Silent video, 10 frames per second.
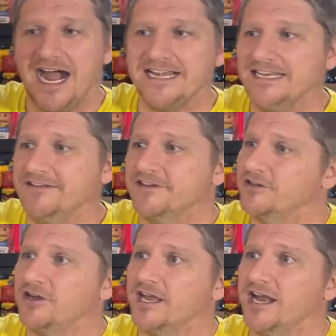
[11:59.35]
I didn't
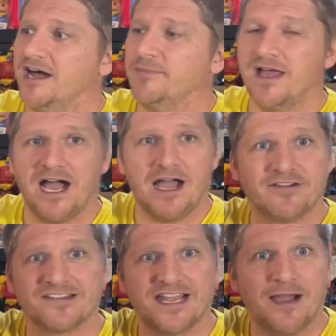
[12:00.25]
even look it up. I
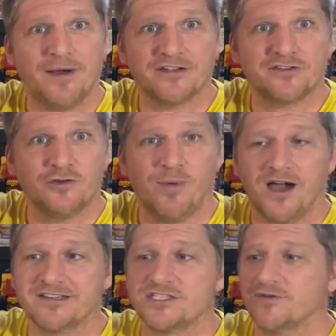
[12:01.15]
was like, how about two
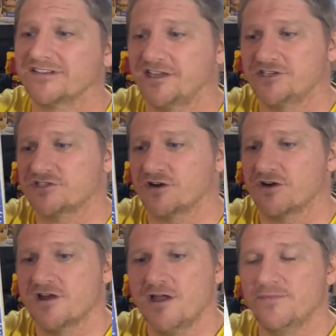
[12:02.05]
bucks? She was like,
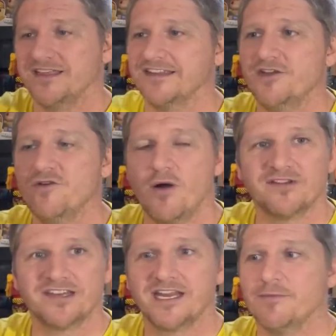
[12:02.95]
sure, because I knew I
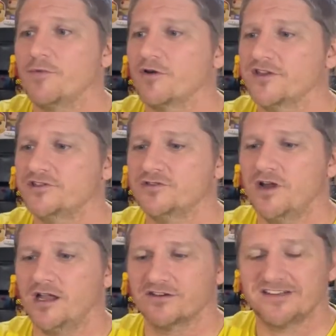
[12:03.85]
was gonna get more than
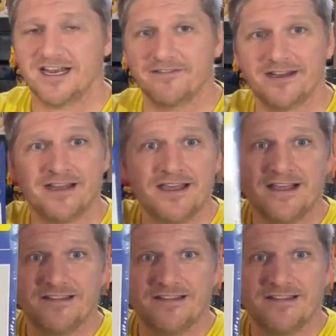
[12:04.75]
$2 out of it.